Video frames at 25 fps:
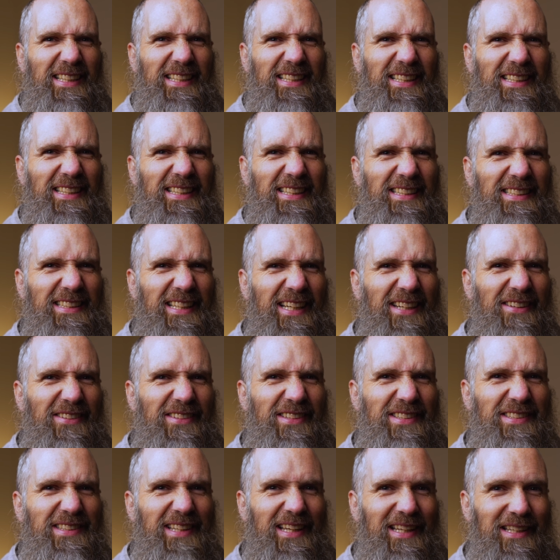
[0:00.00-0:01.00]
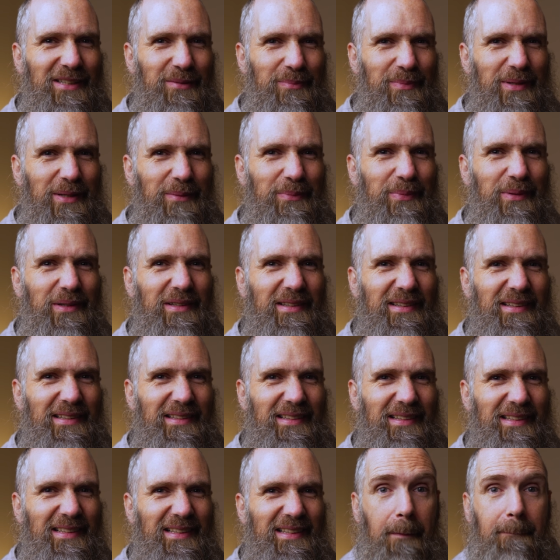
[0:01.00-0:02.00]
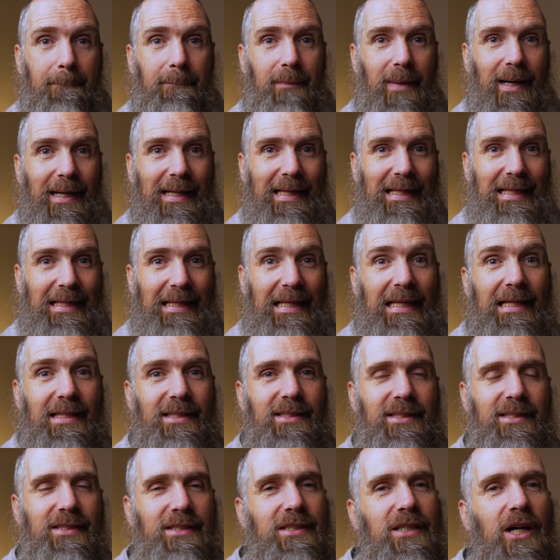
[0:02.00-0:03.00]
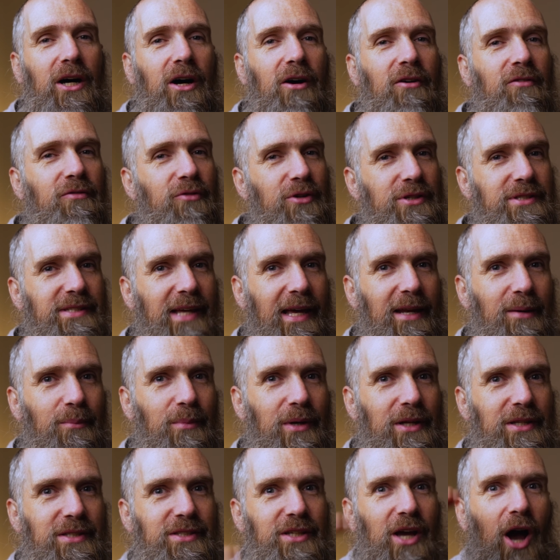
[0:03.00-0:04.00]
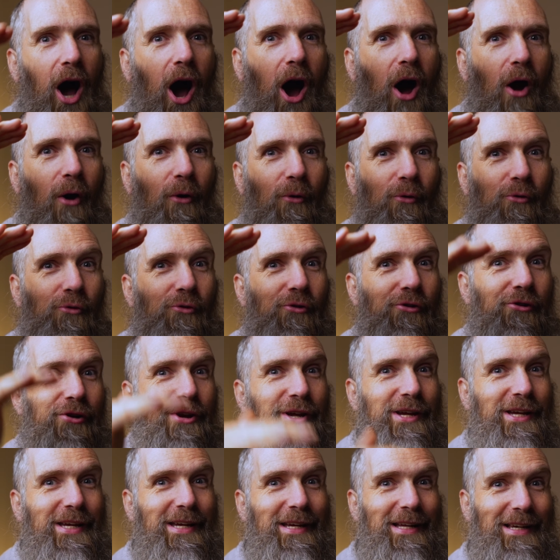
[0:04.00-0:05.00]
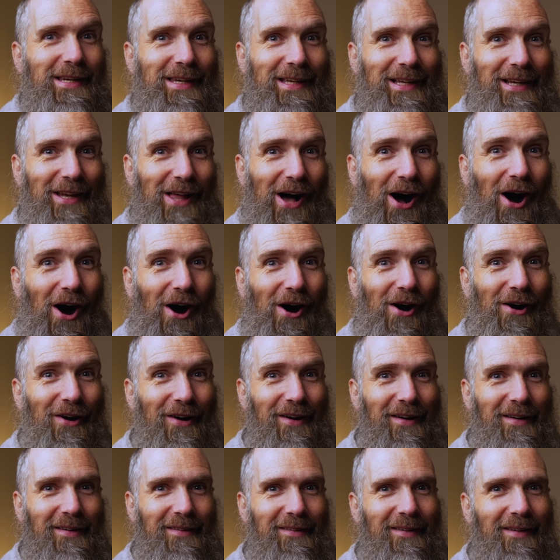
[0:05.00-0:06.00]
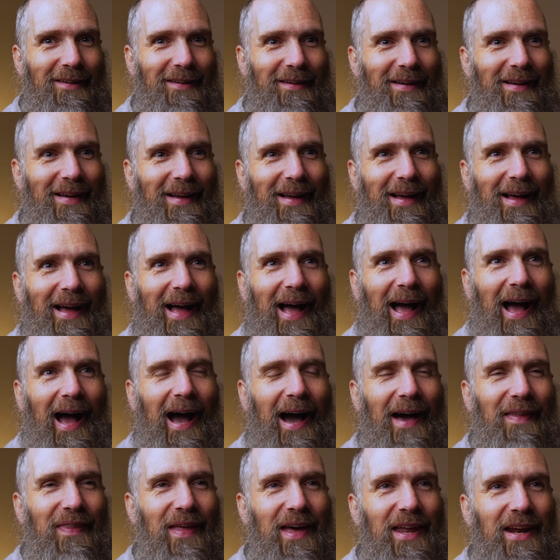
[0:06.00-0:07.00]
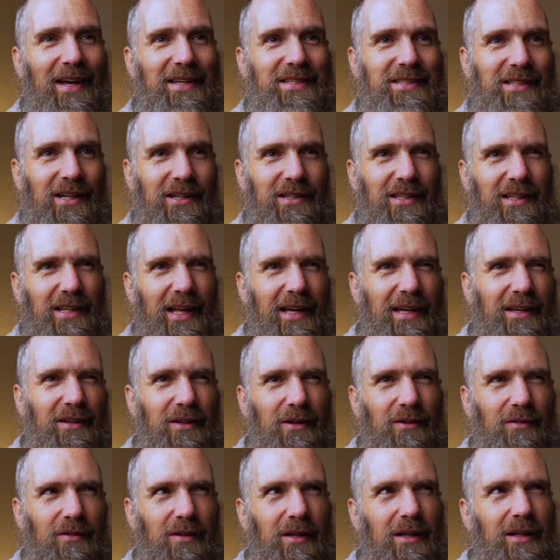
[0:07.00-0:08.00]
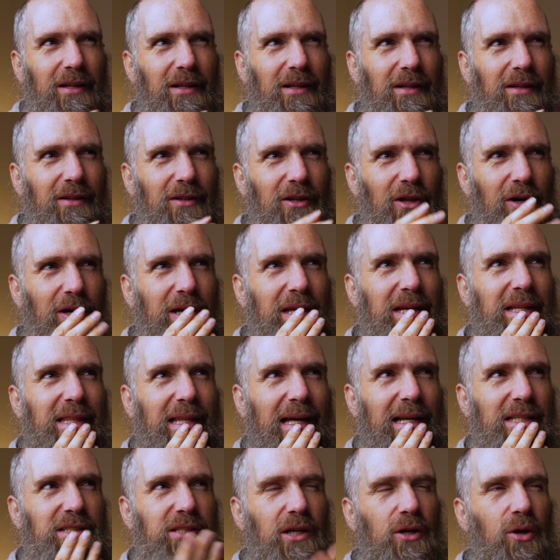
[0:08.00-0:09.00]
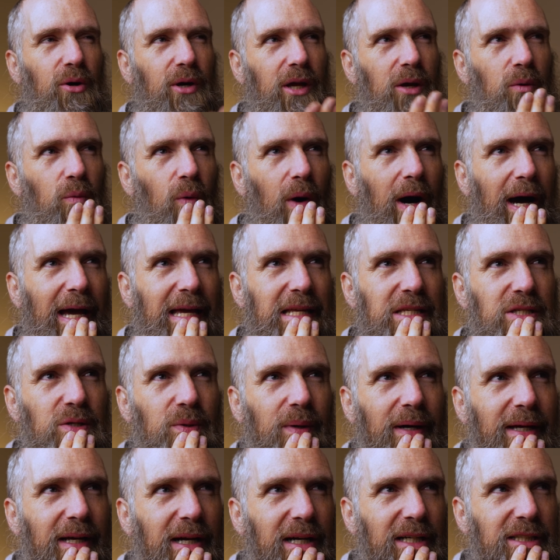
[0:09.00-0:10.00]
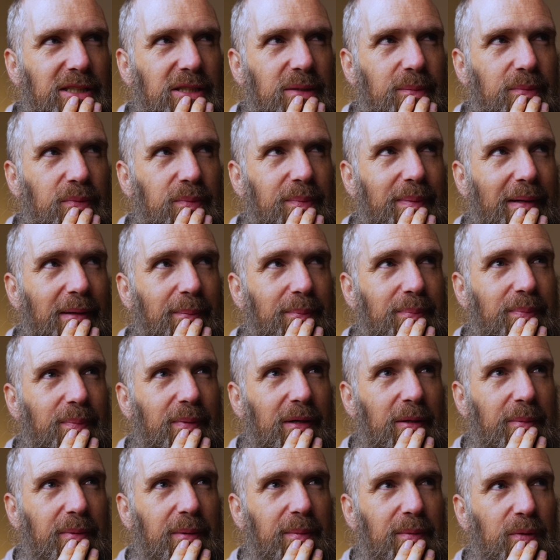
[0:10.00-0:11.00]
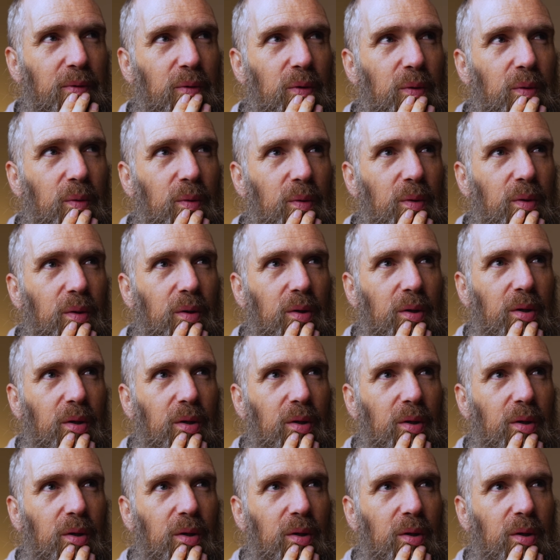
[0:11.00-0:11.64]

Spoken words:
Because I resent people. My list of resentments got really long. And then I started looking at that. It's like, okay, why do I gossip about people?